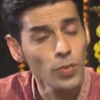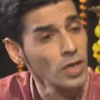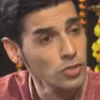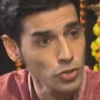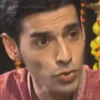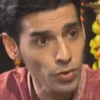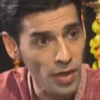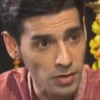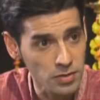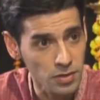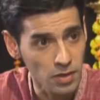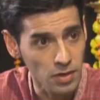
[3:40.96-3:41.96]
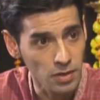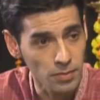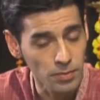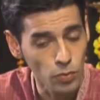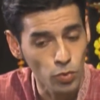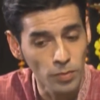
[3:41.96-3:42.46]
way to do that um,
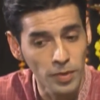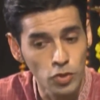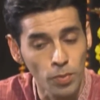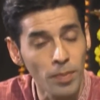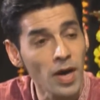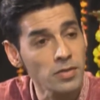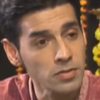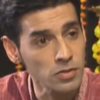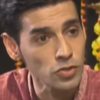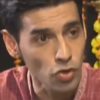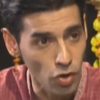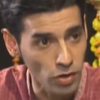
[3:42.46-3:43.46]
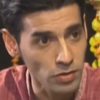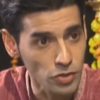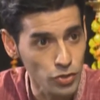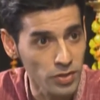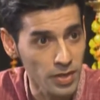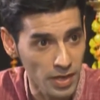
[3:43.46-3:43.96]
will be to pass this on
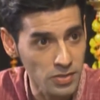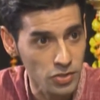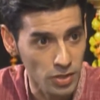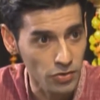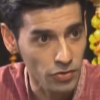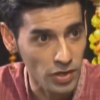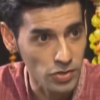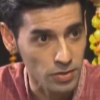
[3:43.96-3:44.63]
to the next generation.